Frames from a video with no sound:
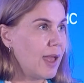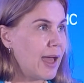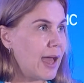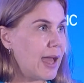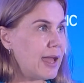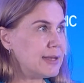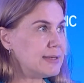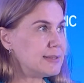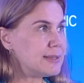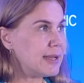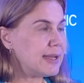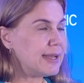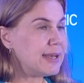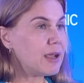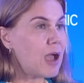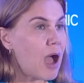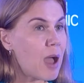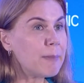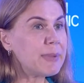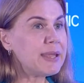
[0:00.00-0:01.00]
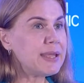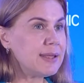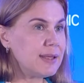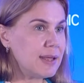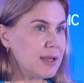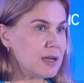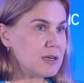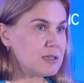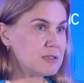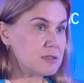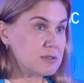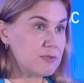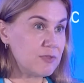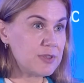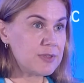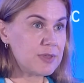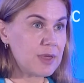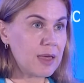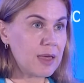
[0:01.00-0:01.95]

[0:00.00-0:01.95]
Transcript: And in coming years, with